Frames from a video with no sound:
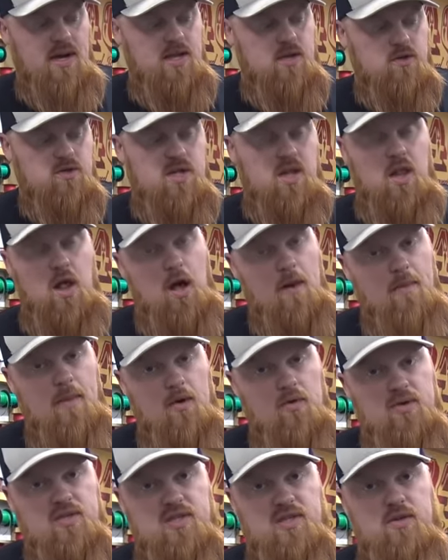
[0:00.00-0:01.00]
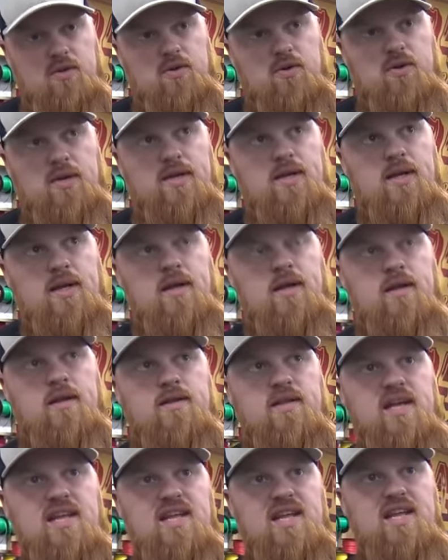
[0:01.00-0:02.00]
I used a lawnmower solenoid
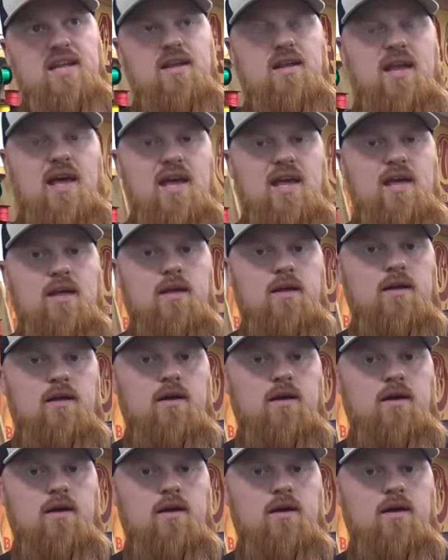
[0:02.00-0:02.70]
that needed a